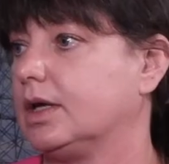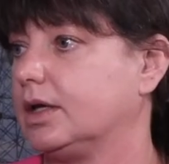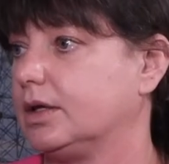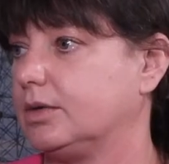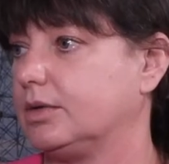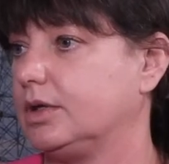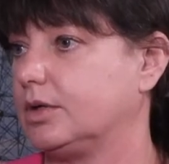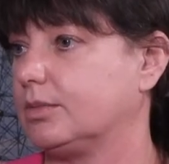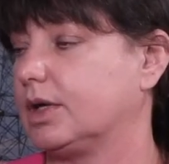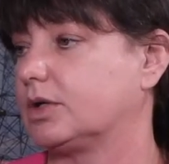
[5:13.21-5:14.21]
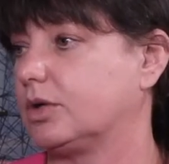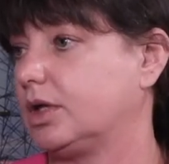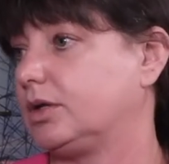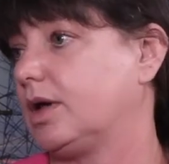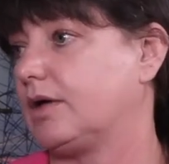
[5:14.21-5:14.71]
you need to make sure
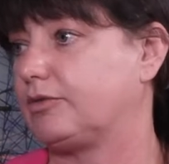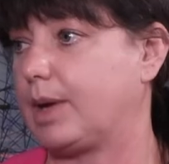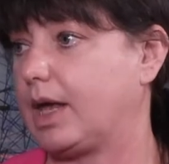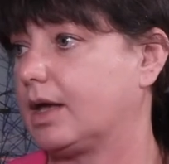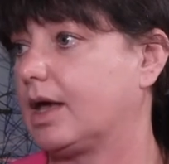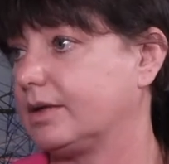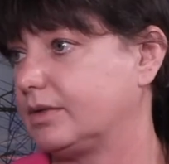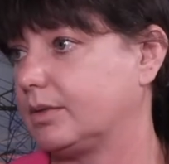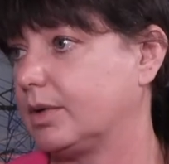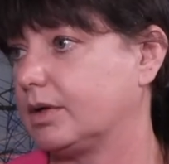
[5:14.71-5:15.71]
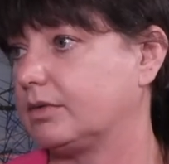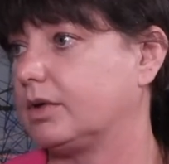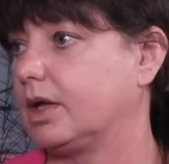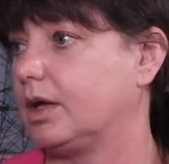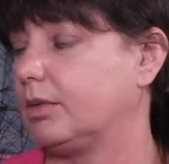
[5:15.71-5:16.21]
that you have paying customers,
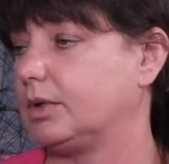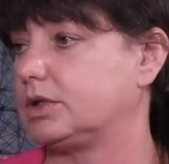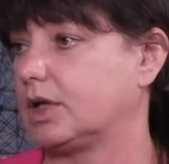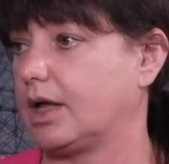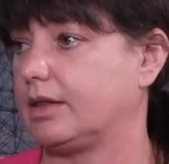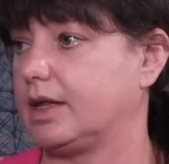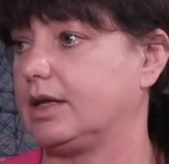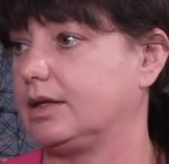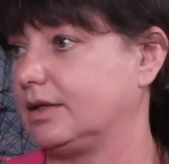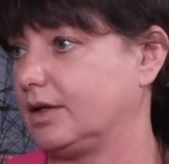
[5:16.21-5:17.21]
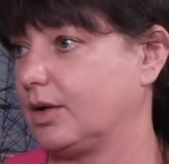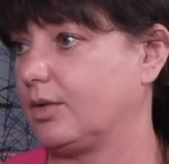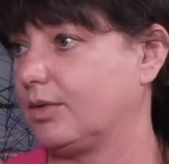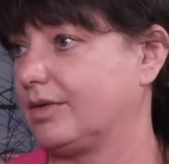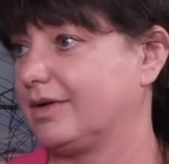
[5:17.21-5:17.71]
which are then, you
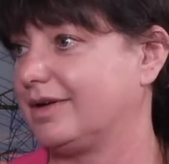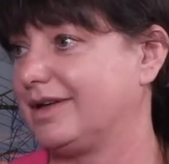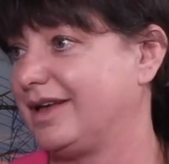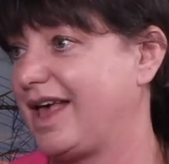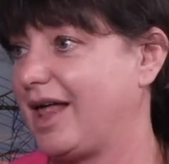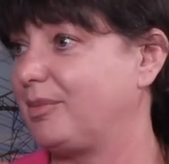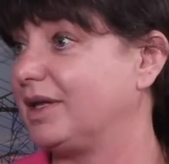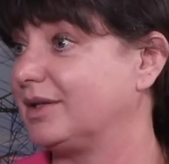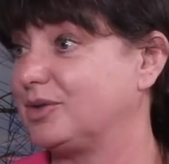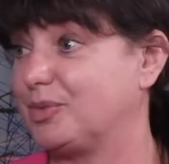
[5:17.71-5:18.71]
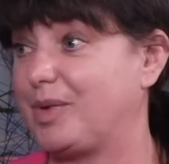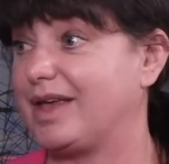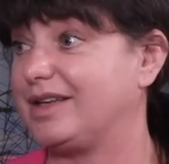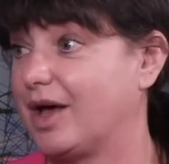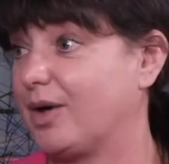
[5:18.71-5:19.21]
know, helping to
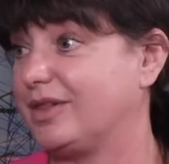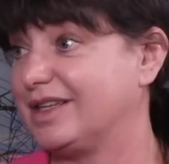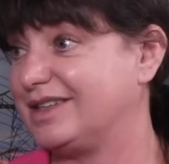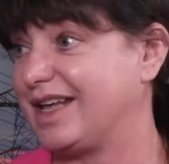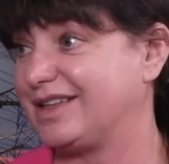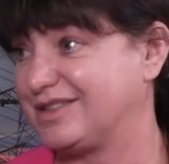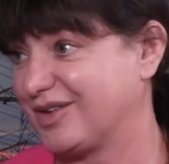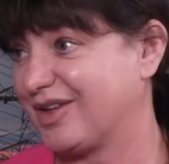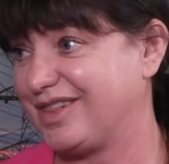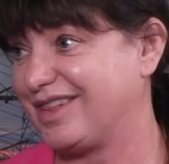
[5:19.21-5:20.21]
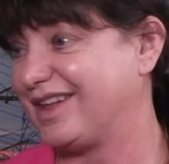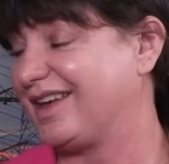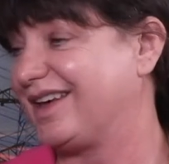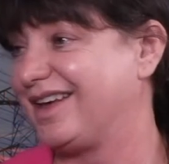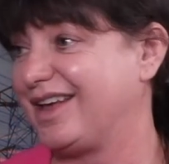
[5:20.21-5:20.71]
pay down the debt on
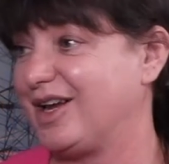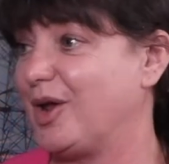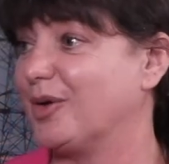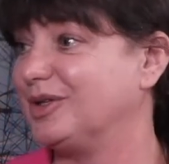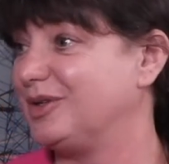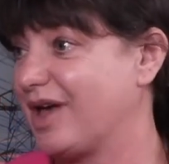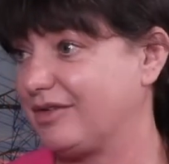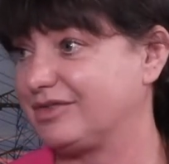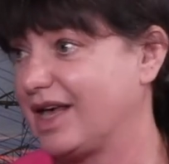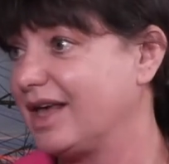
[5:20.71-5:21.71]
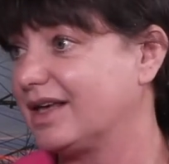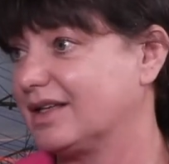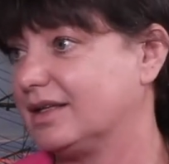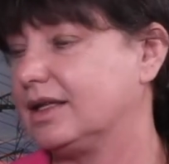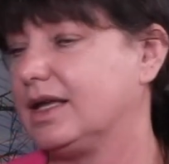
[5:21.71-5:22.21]
the loan you have
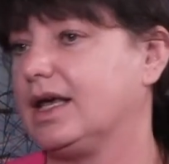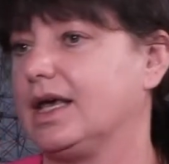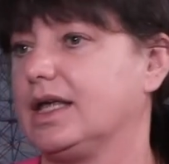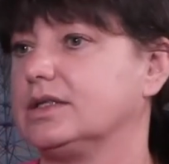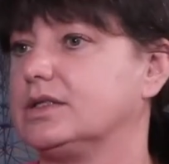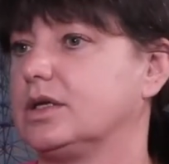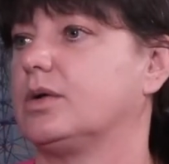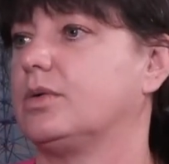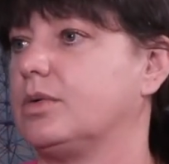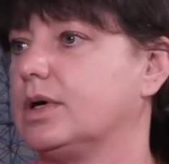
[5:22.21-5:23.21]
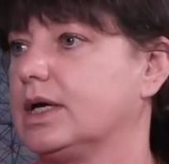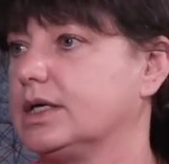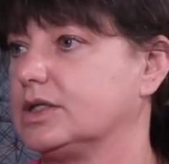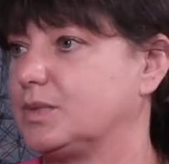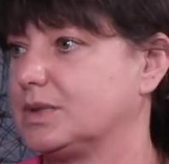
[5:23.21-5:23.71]
taken. And so
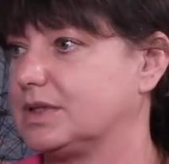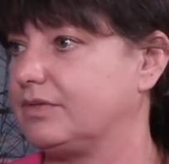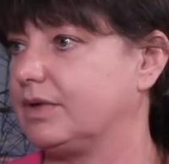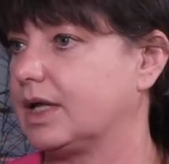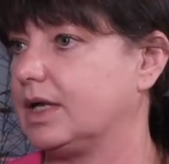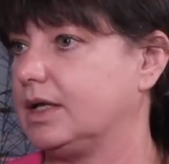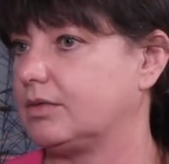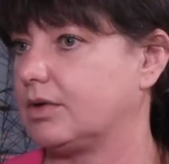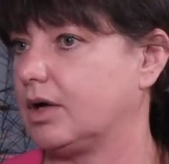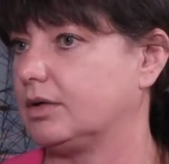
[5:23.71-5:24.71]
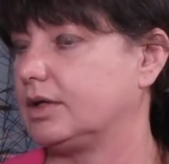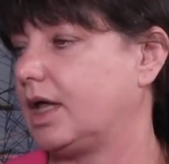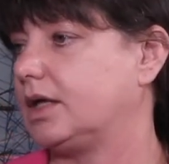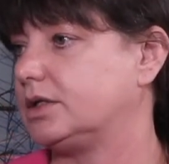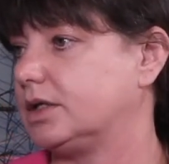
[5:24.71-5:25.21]
specifically around
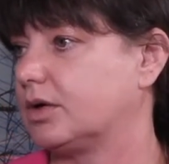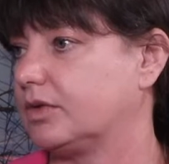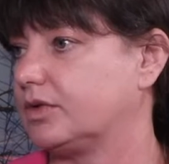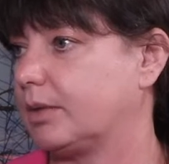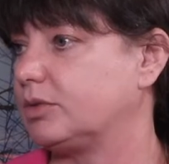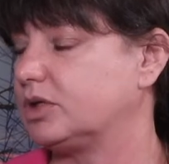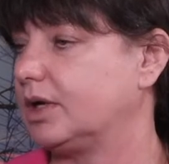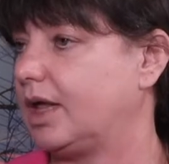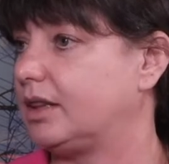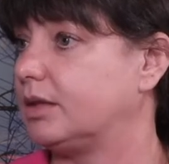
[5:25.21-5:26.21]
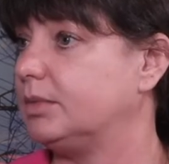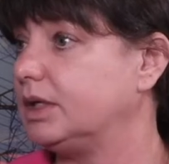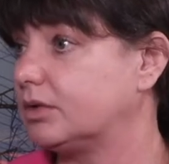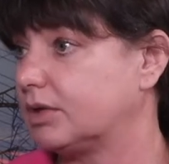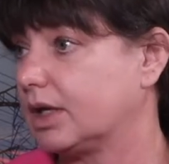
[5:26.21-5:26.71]
energy consumption and the
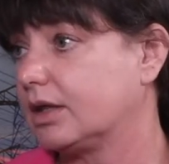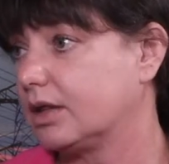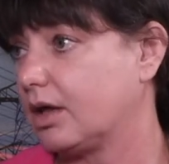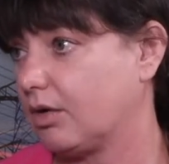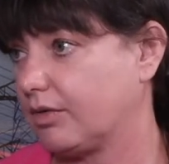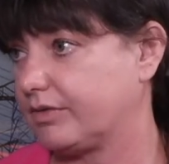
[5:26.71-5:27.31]
metering thereof,